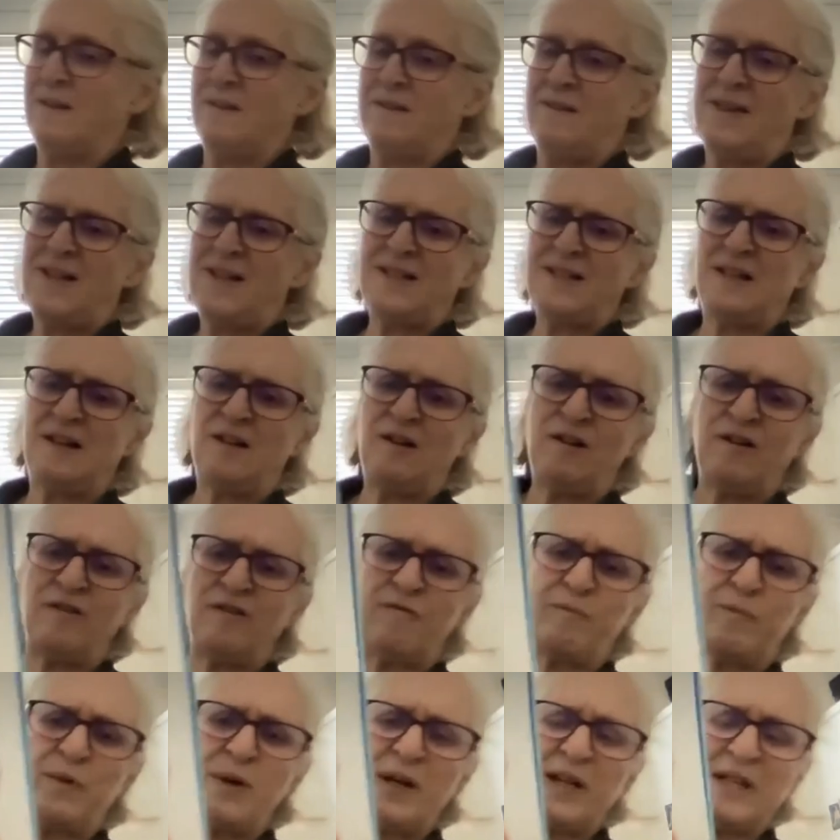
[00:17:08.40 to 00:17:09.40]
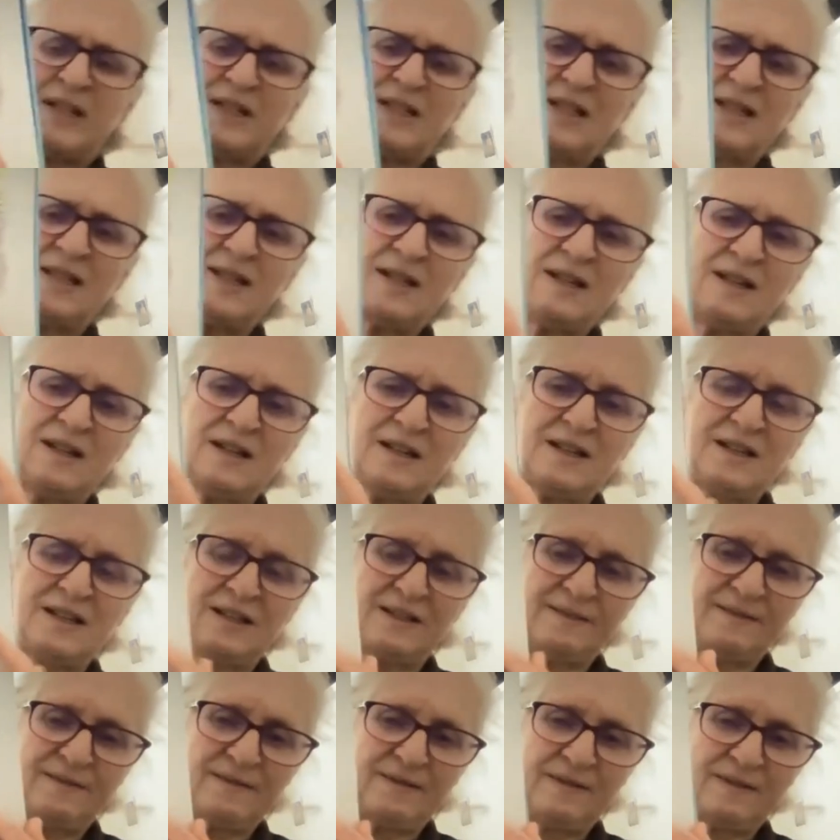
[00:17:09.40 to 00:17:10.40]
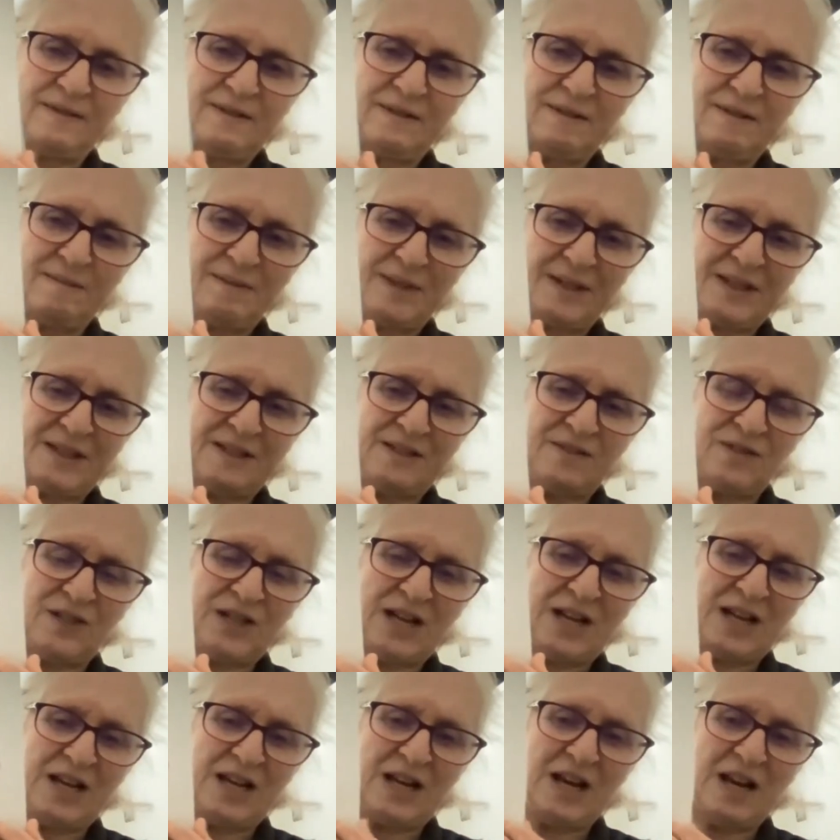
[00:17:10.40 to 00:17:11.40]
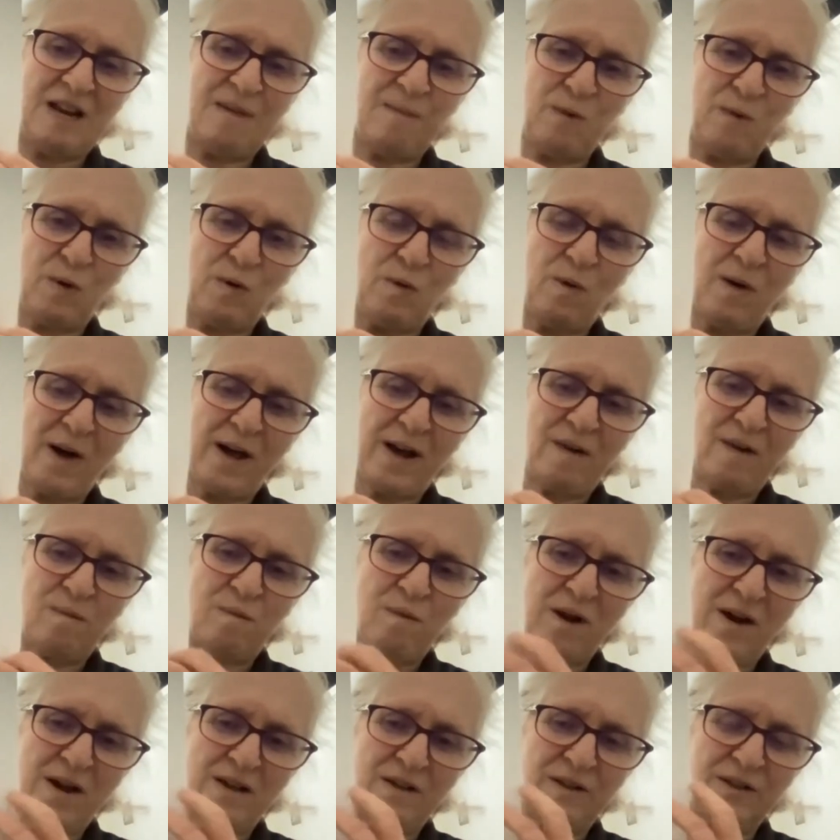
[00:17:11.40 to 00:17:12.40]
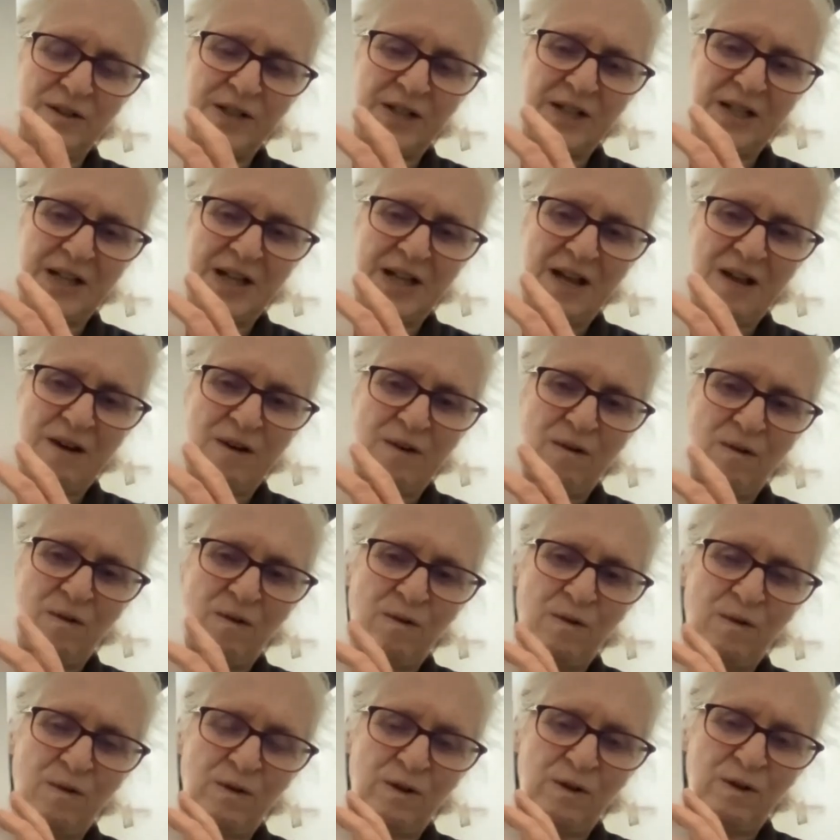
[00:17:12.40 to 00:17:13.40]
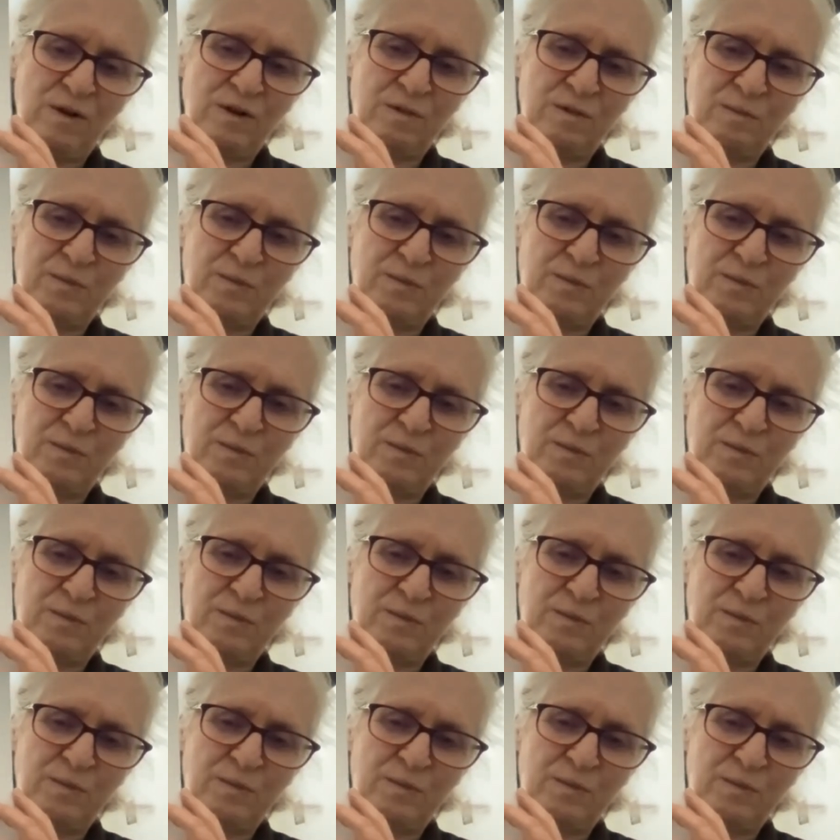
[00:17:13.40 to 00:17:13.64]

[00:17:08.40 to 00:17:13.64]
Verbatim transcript: That's a lot of bricks, isn't it? Must have taken him quite a while to count all those